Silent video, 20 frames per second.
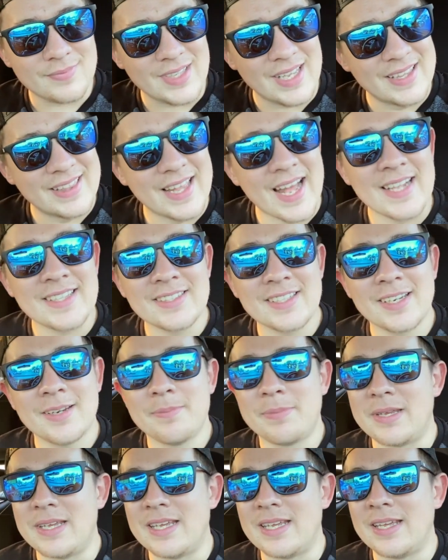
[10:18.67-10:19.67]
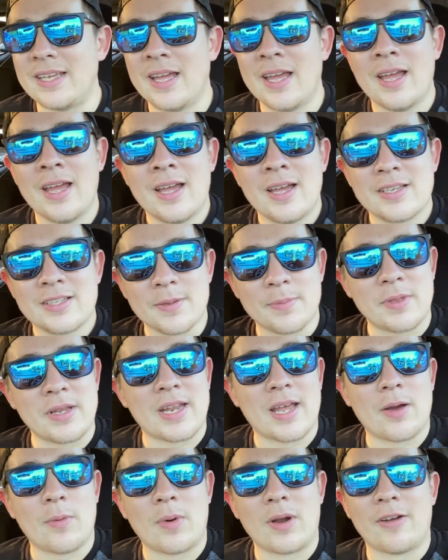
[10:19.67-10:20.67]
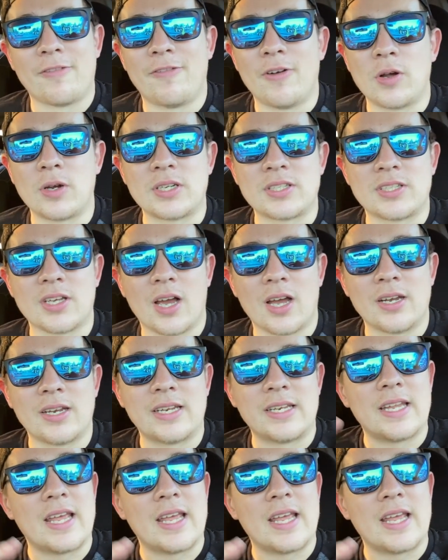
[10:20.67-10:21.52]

that's going to be something that I want to focus on